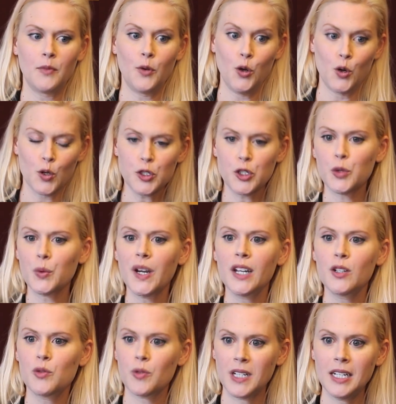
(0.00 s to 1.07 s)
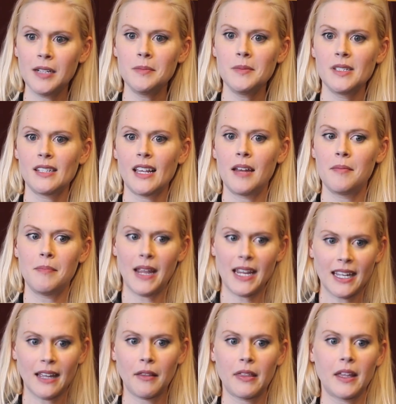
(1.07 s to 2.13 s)
nurturing dreams and
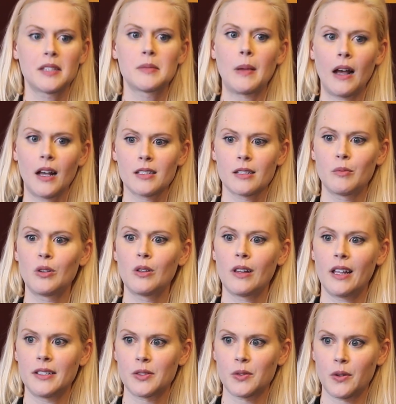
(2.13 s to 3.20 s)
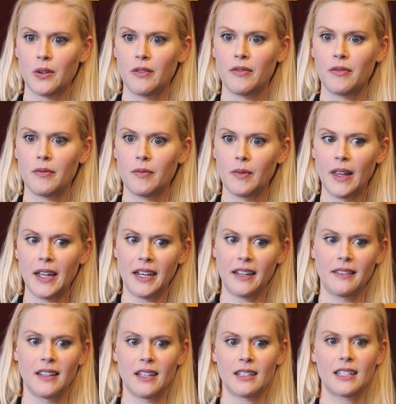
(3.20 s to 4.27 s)
making things possible and sort of
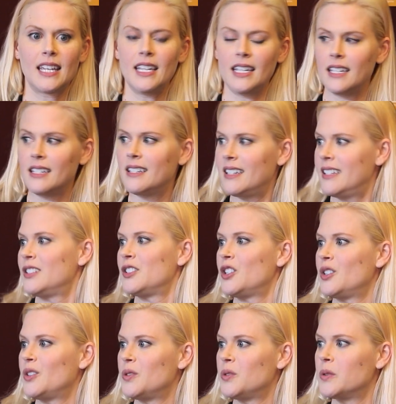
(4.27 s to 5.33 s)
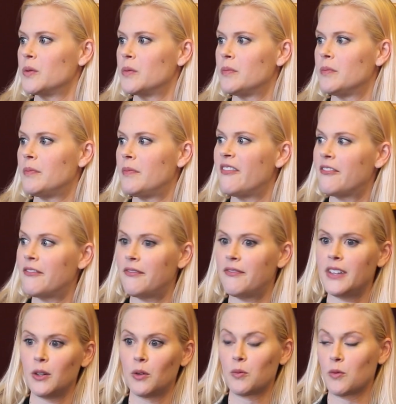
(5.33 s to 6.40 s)
letting the kid in you
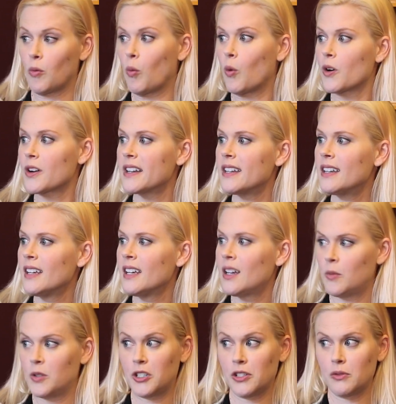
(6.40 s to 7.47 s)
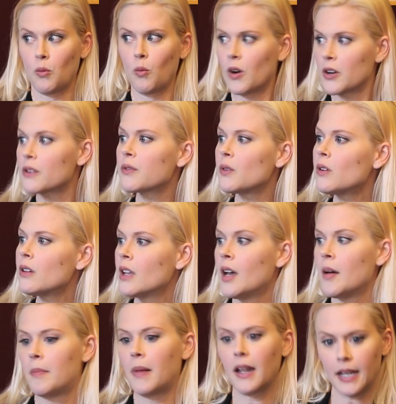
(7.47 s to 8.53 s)
feel rewarded, which is wonderful.
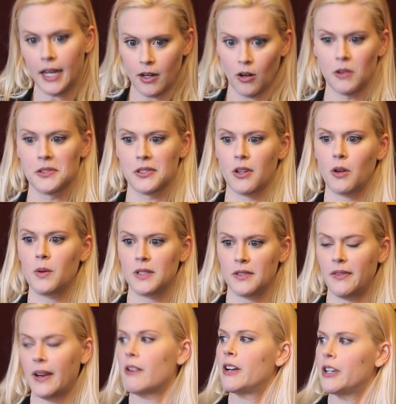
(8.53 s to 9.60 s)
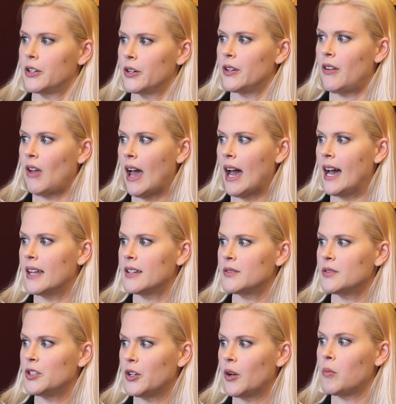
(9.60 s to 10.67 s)
But it also is very good at,
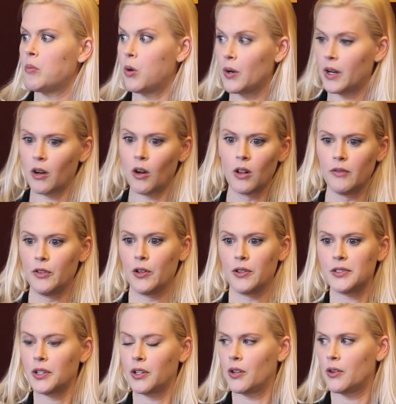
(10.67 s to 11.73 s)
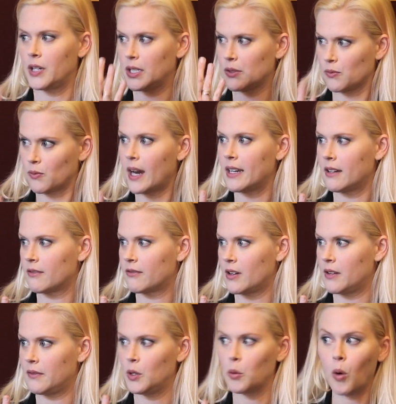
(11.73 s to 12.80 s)
you know, putting all of your insecurities right in
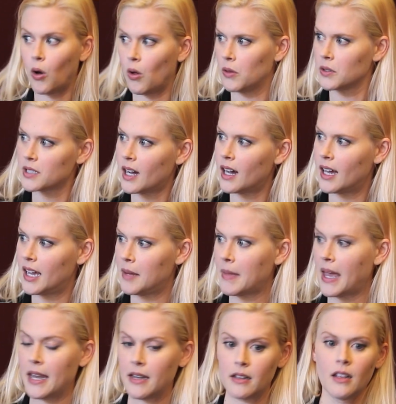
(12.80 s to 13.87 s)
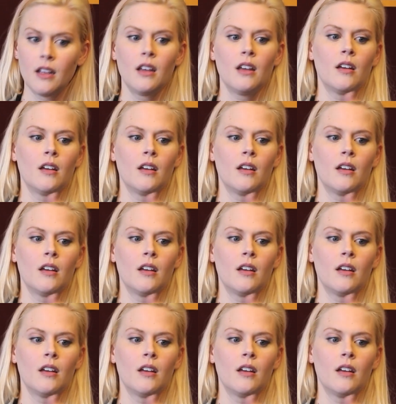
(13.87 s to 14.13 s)
front of you all the time